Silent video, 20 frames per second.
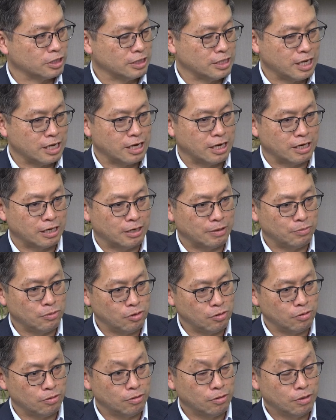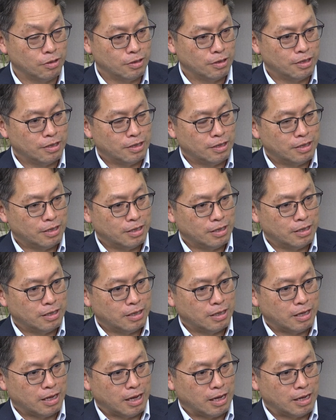So we must cooperate with
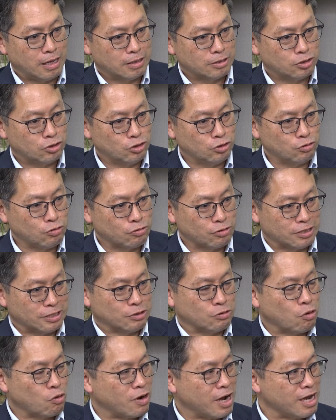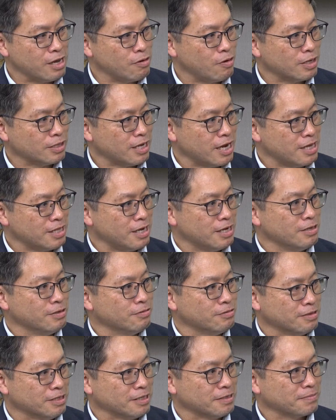United States and the
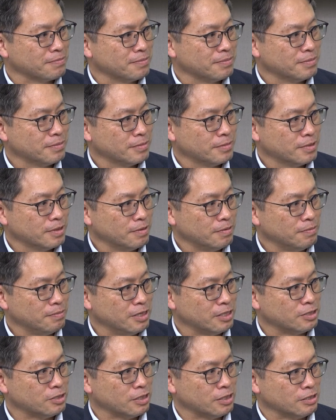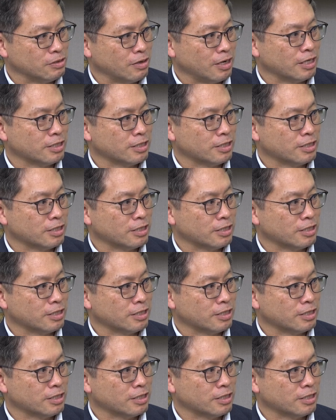allies, and also avoid